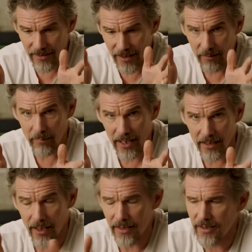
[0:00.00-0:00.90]
said bad
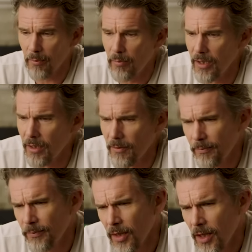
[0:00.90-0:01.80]
guy's opinion,
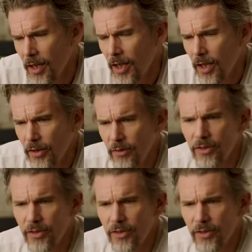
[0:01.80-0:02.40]
you